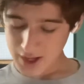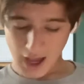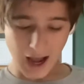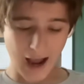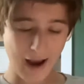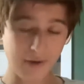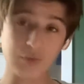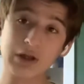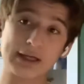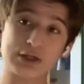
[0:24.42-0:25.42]
I
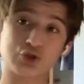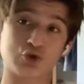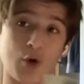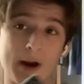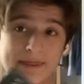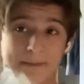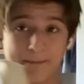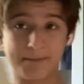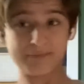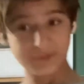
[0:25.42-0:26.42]
really enjoyed the
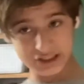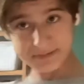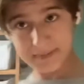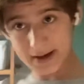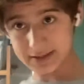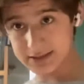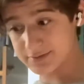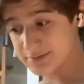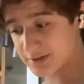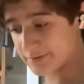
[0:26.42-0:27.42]

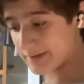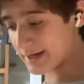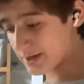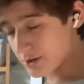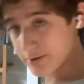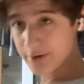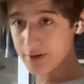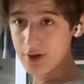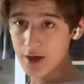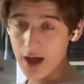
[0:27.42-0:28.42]
perspectives of, like,
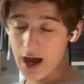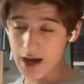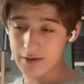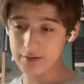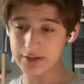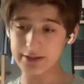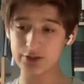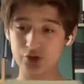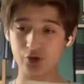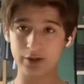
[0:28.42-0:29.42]
I really
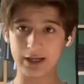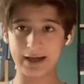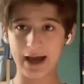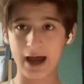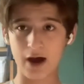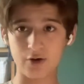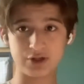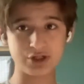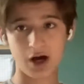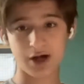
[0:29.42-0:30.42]
enjoyed, like, how
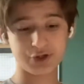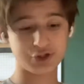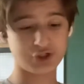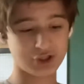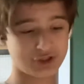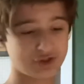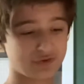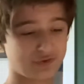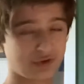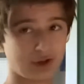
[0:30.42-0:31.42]
it's not just
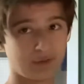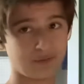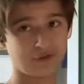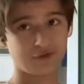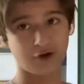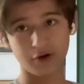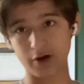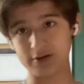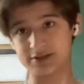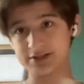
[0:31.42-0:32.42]

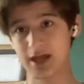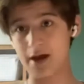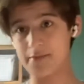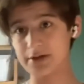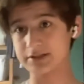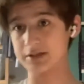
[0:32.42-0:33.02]
Frodo and Sam, because